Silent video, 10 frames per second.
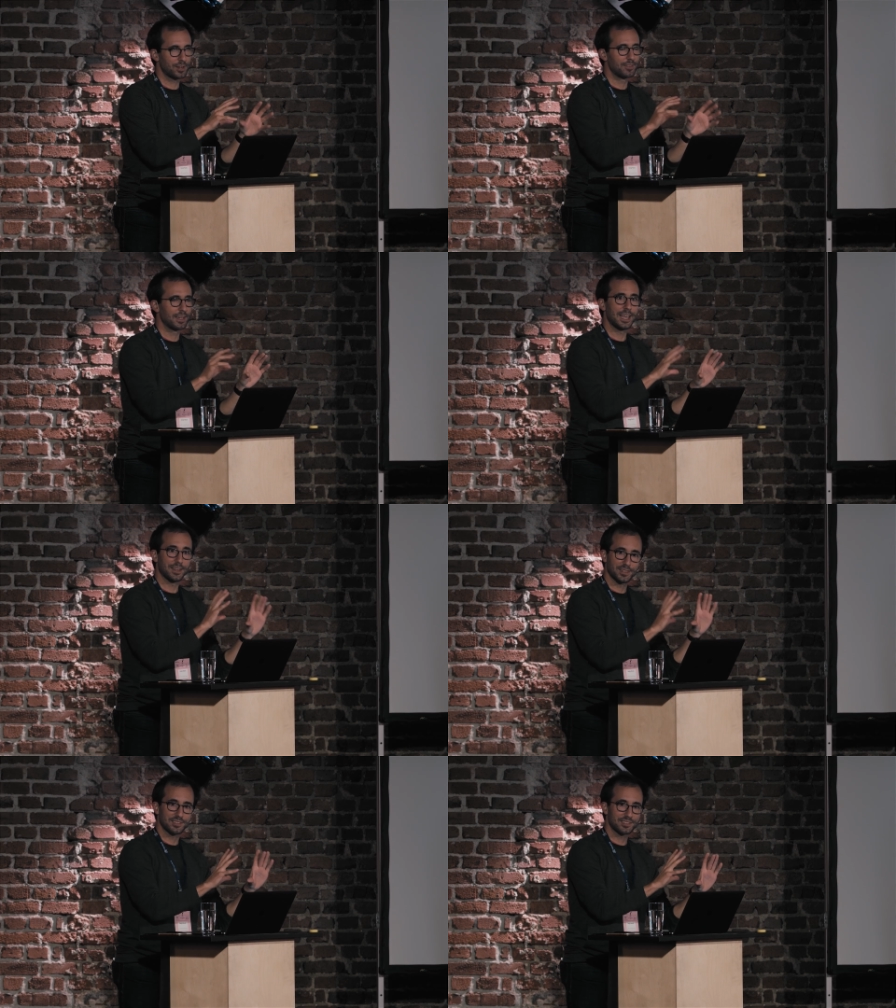of the
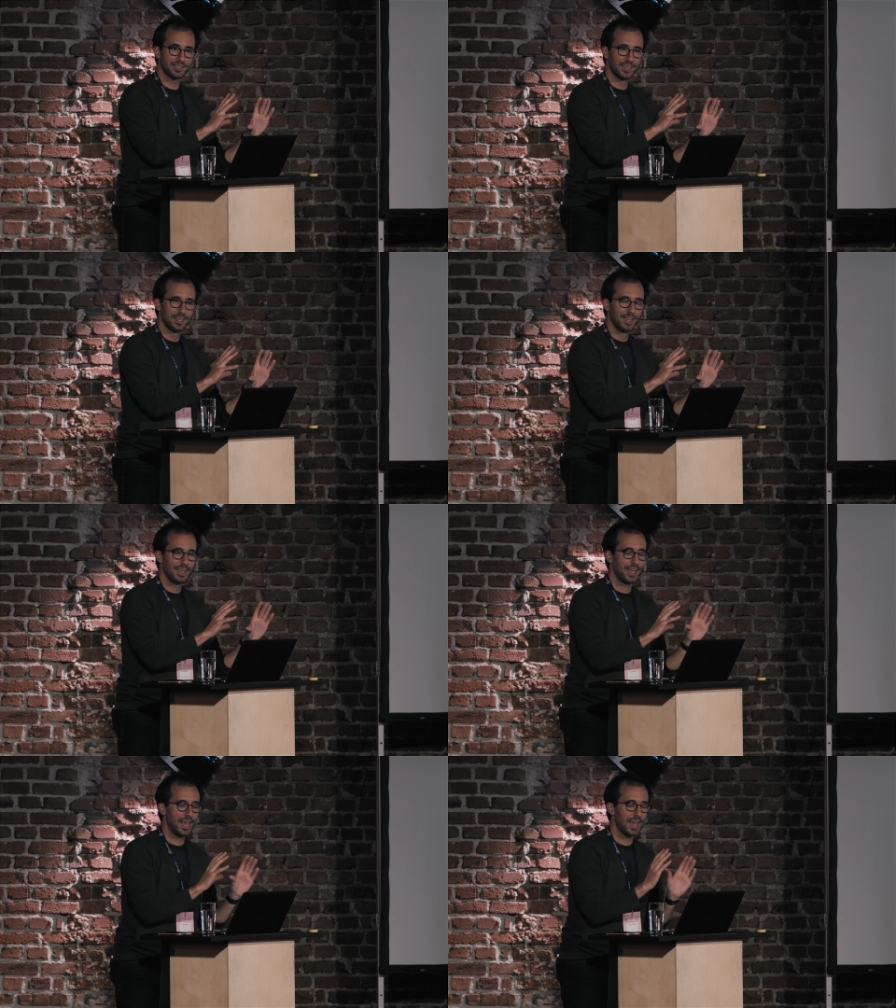canvas.
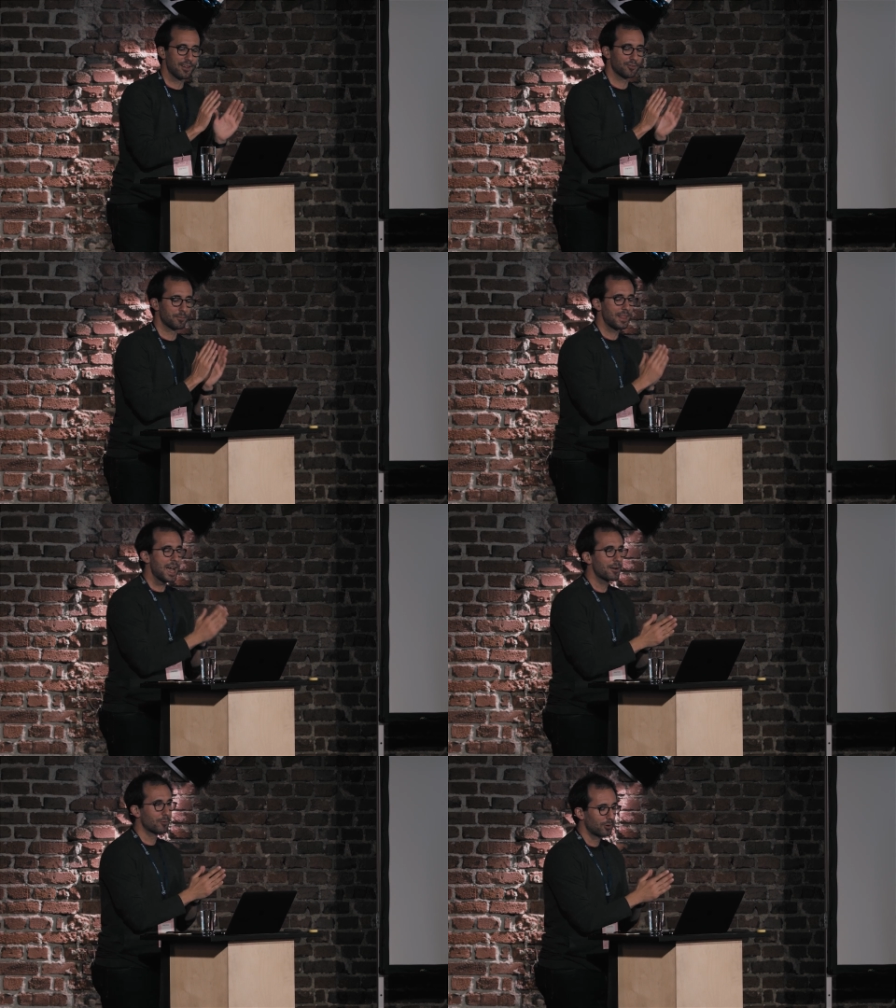And from
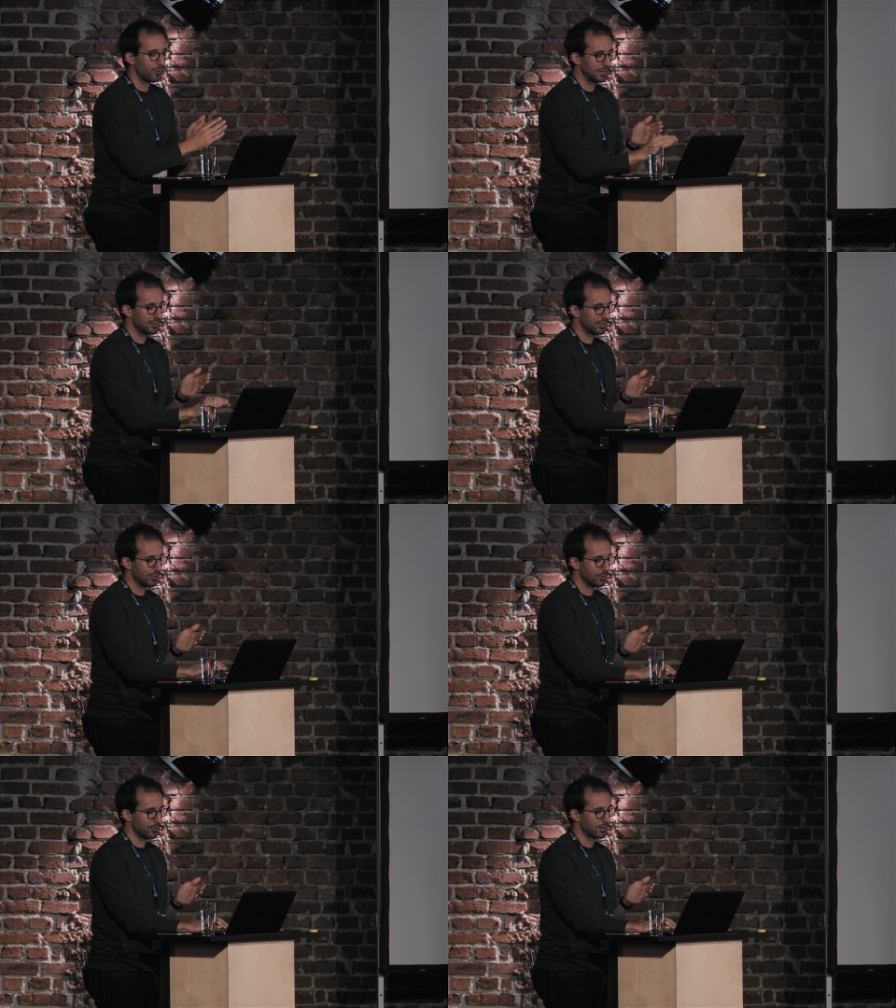that, we're going
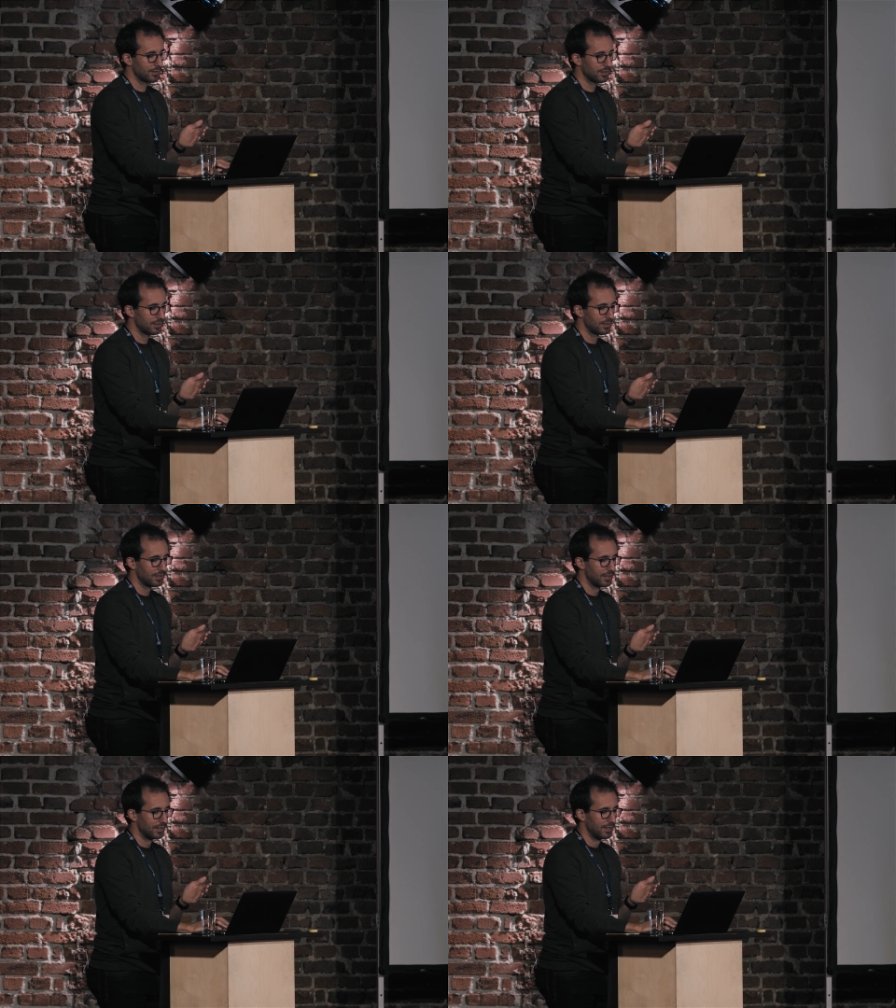to
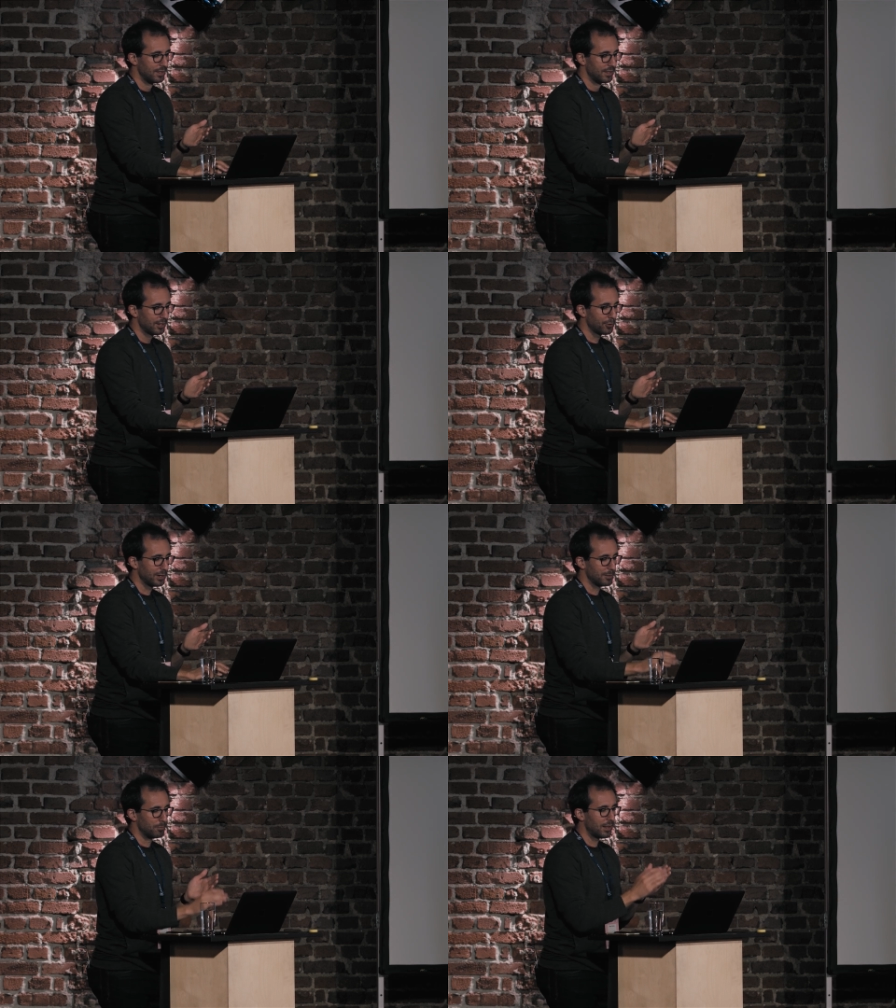
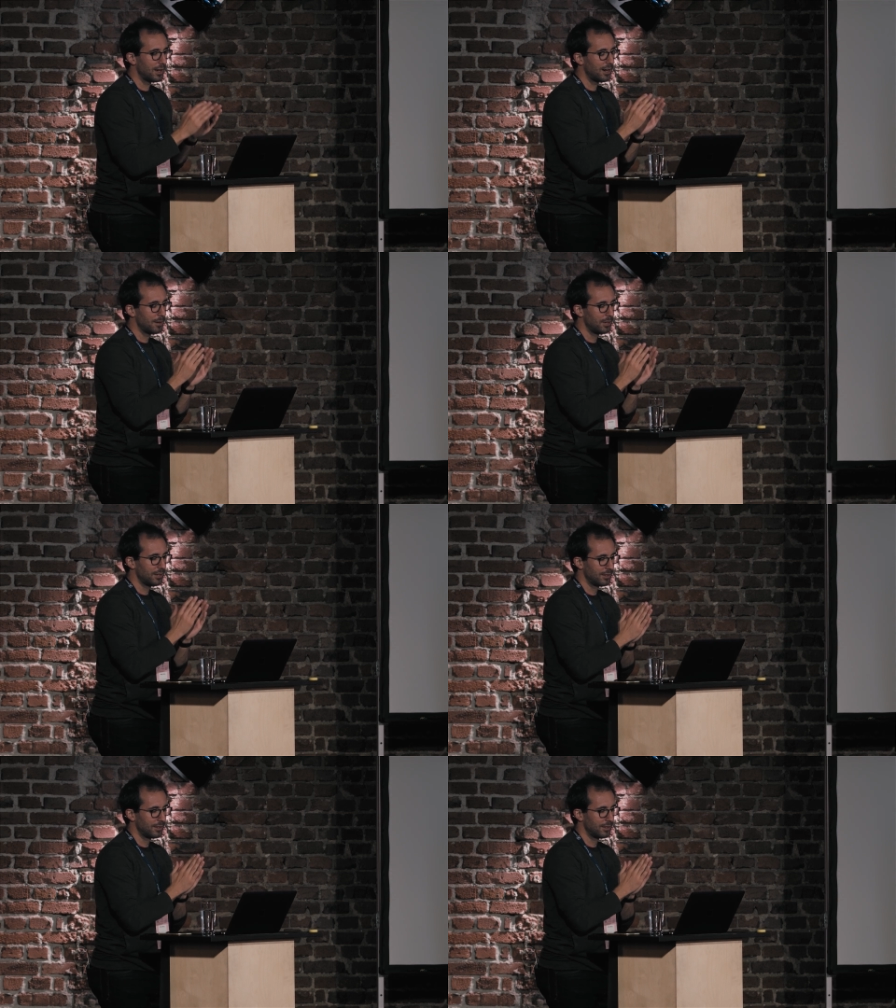create a blob.